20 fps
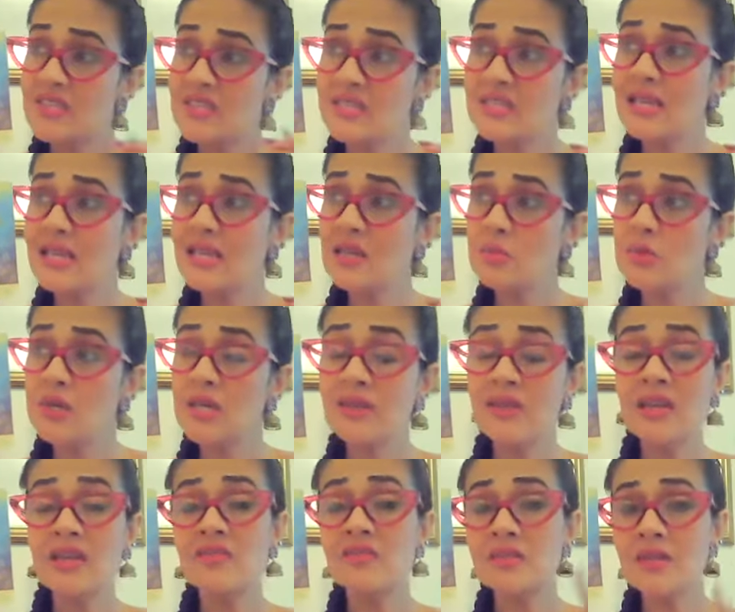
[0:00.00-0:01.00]
This is telling me
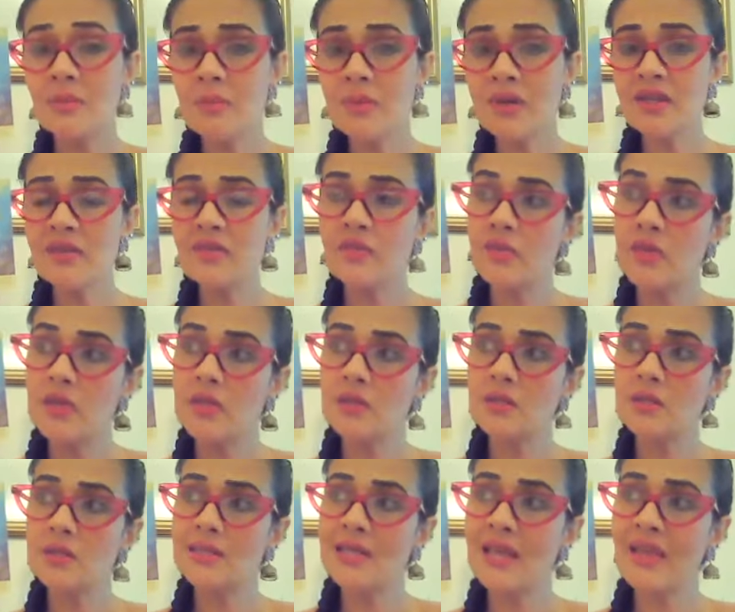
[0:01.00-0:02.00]
that if somebody
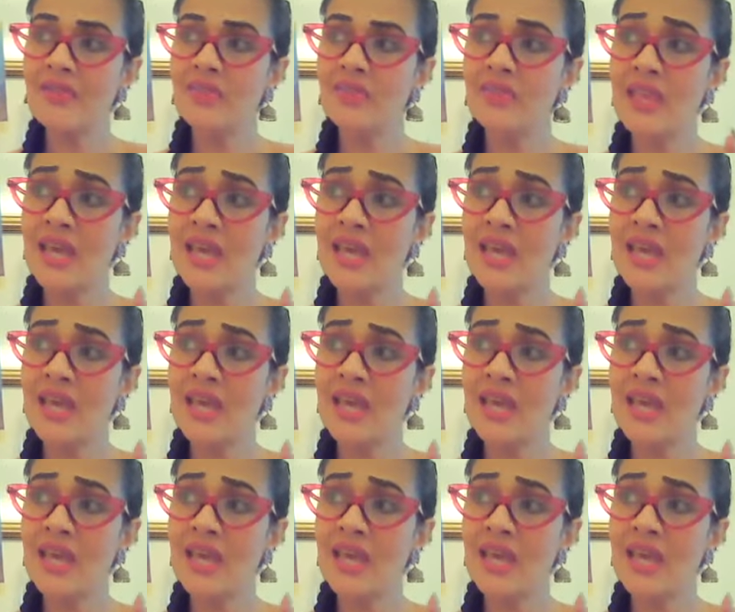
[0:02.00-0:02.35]
feels that